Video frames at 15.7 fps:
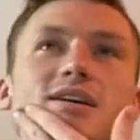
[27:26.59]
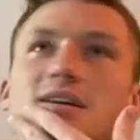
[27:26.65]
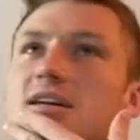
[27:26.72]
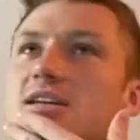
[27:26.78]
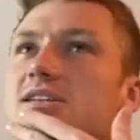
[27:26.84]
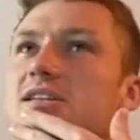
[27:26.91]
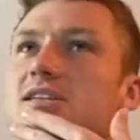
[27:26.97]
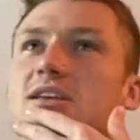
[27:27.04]

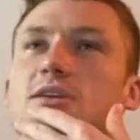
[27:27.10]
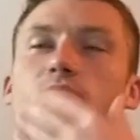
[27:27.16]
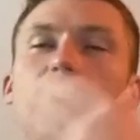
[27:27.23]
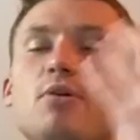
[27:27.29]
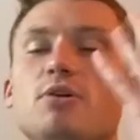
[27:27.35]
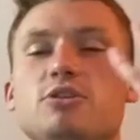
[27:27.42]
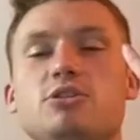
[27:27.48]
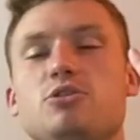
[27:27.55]
it
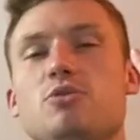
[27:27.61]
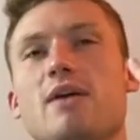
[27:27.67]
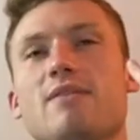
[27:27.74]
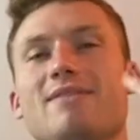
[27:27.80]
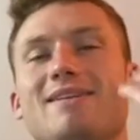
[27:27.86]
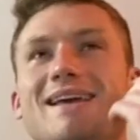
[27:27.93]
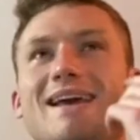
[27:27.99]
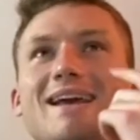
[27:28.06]
pushes you
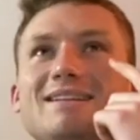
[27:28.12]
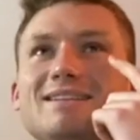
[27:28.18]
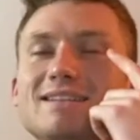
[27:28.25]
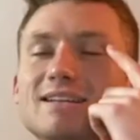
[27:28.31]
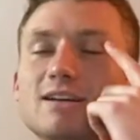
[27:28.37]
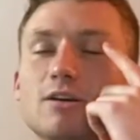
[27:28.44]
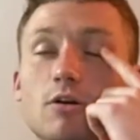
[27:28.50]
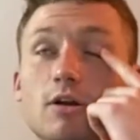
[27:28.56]
every day
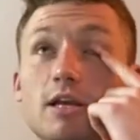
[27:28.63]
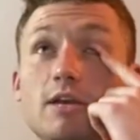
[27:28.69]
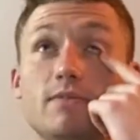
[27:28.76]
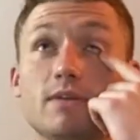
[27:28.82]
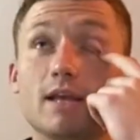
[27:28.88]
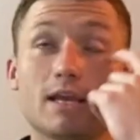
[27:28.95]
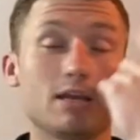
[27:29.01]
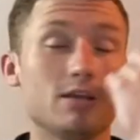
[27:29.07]
to, or
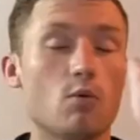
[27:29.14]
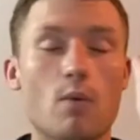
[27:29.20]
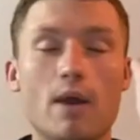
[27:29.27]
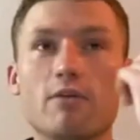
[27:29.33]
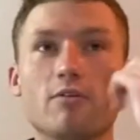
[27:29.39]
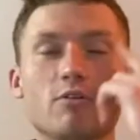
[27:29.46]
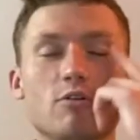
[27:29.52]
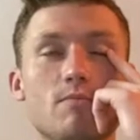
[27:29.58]
even like in the
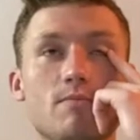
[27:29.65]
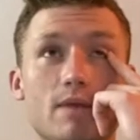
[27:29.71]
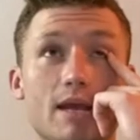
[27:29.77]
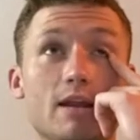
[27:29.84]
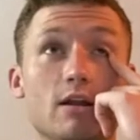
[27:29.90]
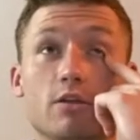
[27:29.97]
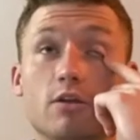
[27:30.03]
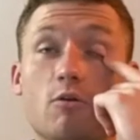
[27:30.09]
weight room
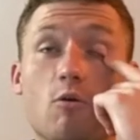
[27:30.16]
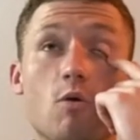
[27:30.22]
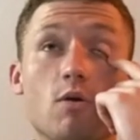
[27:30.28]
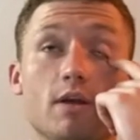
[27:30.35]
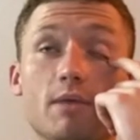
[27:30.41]
and on the court,